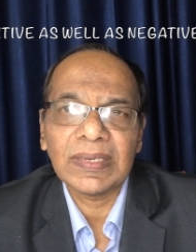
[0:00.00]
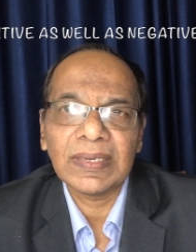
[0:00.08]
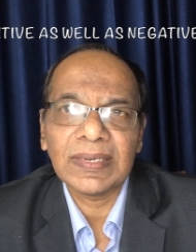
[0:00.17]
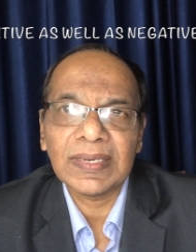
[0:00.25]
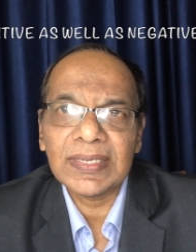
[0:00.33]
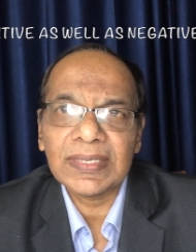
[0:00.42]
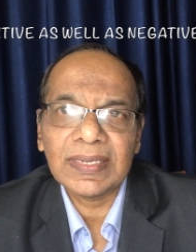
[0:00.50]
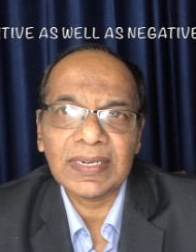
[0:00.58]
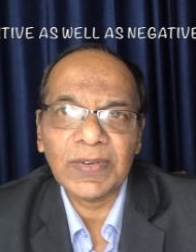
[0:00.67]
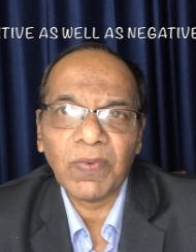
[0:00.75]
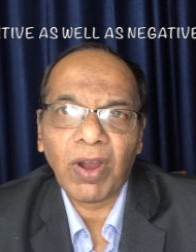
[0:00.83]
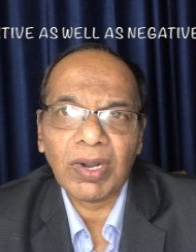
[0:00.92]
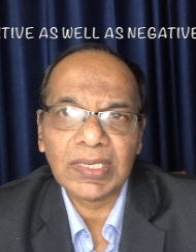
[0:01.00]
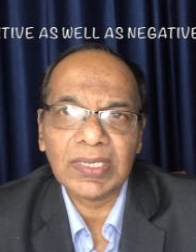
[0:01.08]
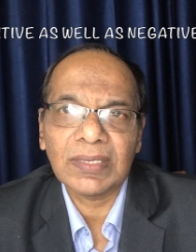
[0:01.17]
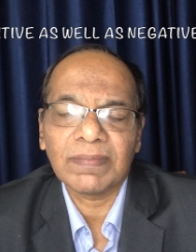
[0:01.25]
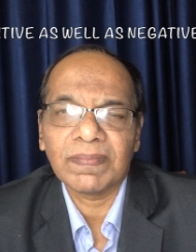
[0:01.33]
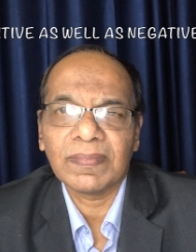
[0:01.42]
Risk
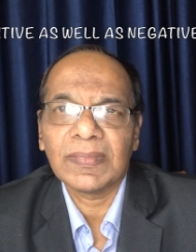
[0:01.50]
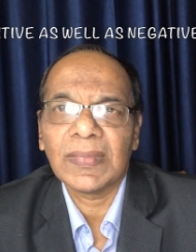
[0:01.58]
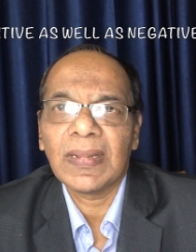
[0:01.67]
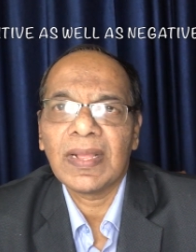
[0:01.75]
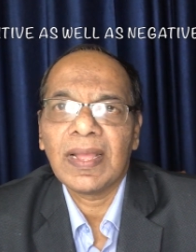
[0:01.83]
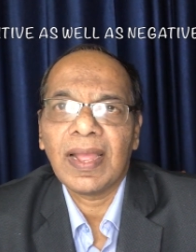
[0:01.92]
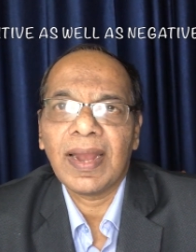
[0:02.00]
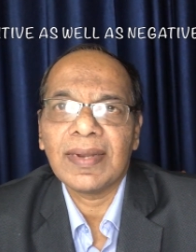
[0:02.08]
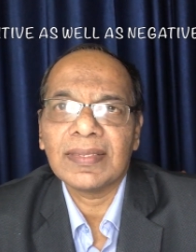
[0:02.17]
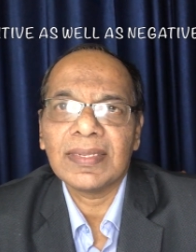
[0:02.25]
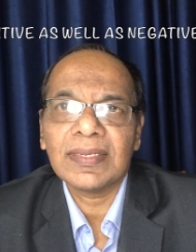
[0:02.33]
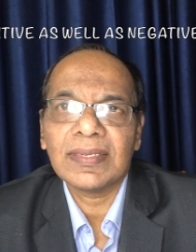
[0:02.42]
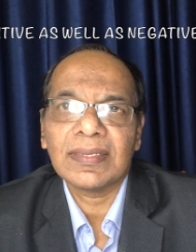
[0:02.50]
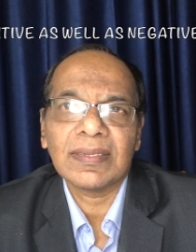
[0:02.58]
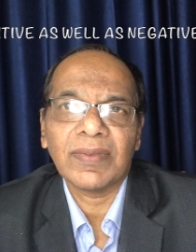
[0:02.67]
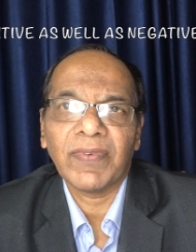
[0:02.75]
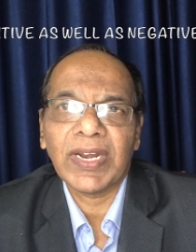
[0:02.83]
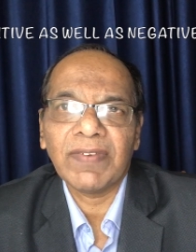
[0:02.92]
rewards. And this,
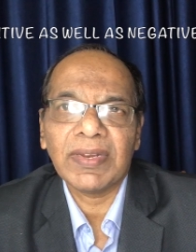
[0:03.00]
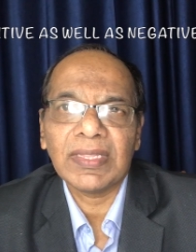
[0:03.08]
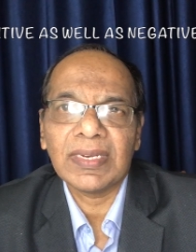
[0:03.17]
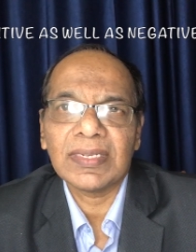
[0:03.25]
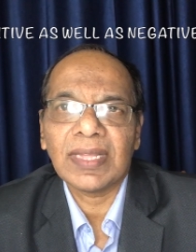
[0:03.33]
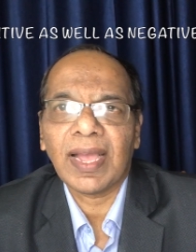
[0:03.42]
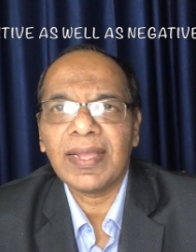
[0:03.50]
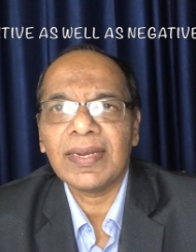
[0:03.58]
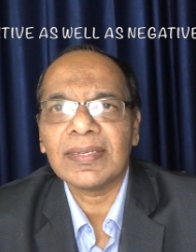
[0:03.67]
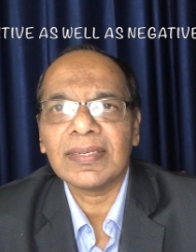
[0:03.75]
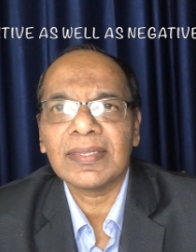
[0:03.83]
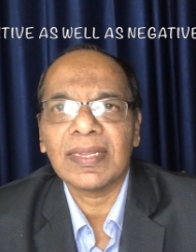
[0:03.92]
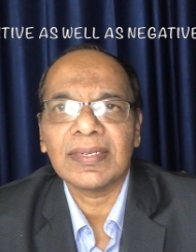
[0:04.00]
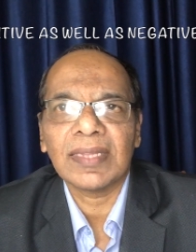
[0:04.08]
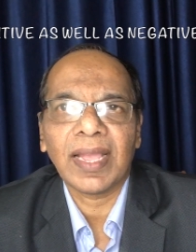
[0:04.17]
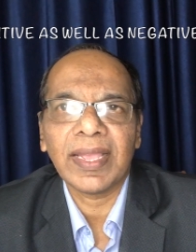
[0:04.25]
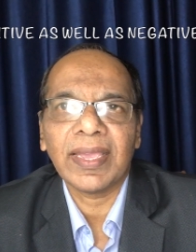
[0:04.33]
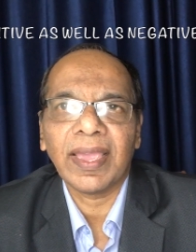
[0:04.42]
wherever there is high risk, there is
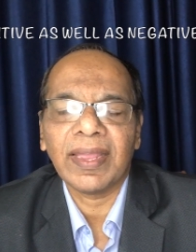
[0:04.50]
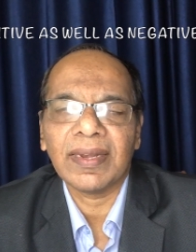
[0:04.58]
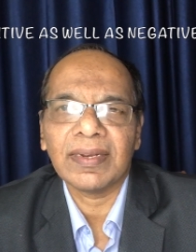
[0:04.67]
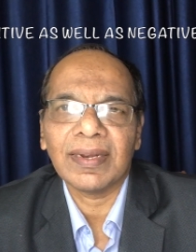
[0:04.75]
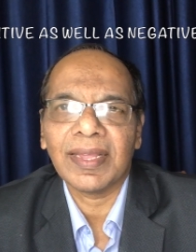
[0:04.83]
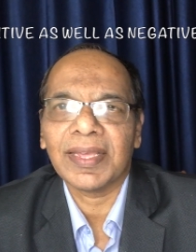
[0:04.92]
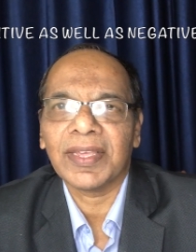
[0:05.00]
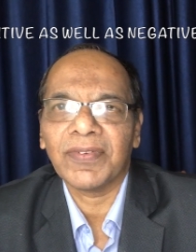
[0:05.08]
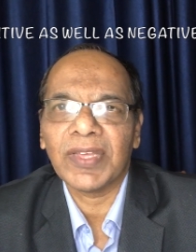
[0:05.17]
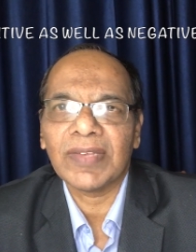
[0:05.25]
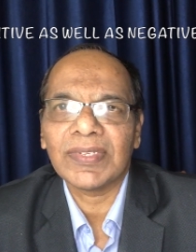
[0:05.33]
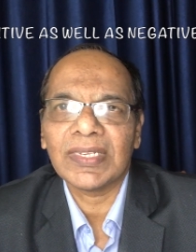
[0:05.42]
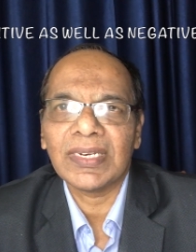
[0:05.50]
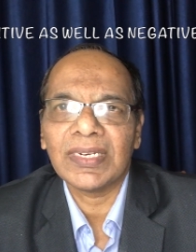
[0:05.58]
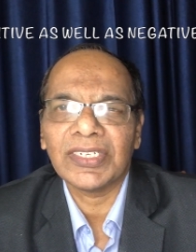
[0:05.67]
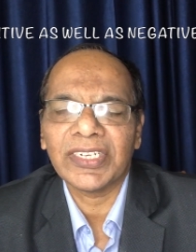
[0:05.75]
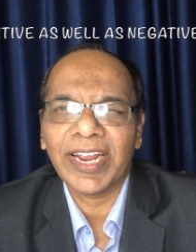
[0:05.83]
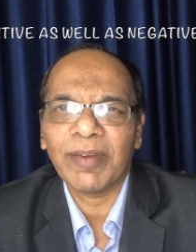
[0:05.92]
high gain. Like you have seen in
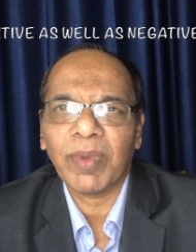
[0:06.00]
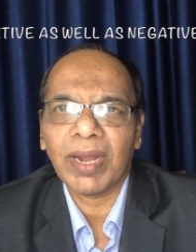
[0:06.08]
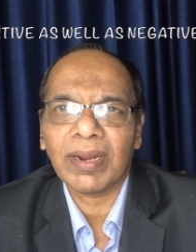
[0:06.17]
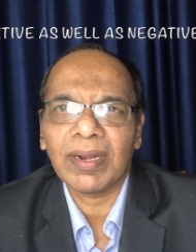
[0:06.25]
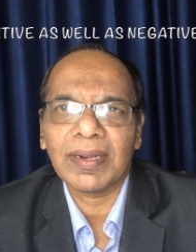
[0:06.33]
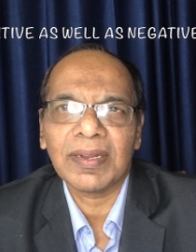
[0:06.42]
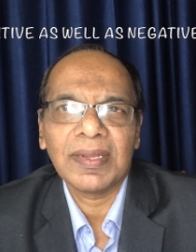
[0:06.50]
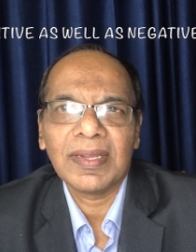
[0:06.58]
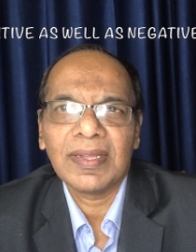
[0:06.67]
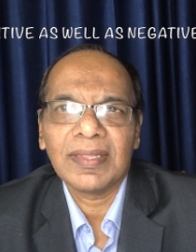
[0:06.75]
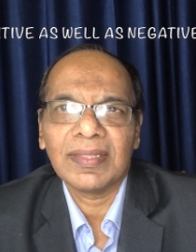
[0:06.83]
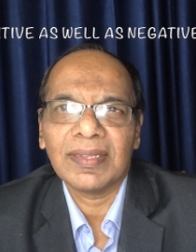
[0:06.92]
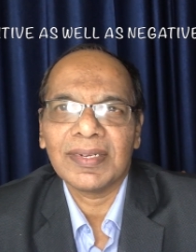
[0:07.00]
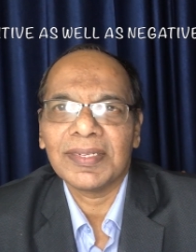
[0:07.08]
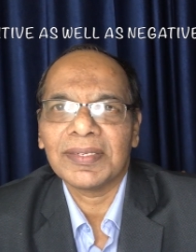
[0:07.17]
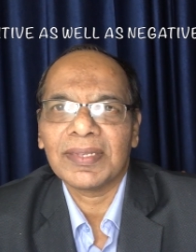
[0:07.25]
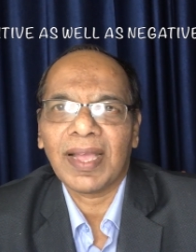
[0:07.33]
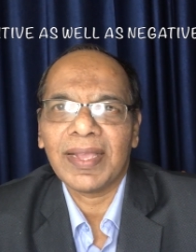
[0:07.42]
share market, there
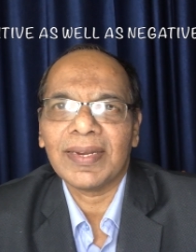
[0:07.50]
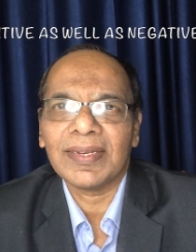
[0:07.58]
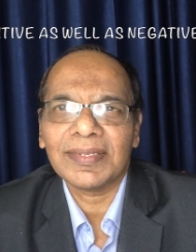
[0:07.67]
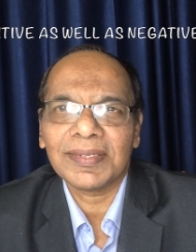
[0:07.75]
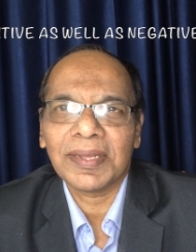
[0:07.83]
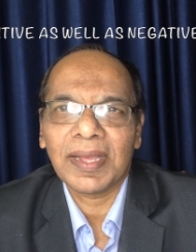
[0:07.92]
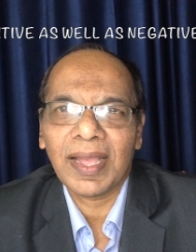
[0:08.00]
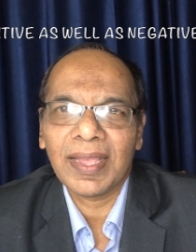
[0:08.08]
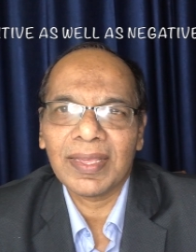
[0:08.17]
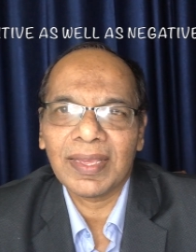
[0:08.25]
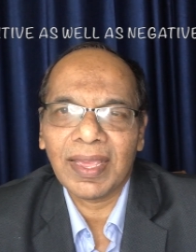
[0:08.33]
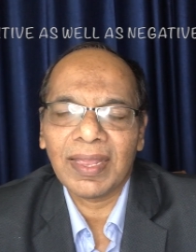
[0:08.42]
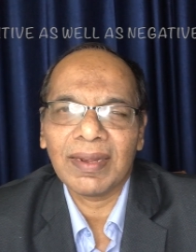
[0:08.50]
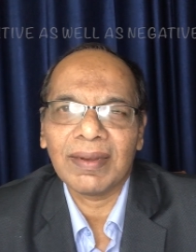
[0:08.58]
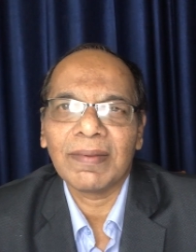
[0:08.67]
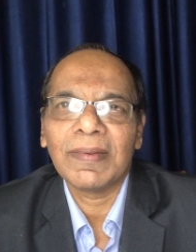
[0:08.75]
is high risk, high gain.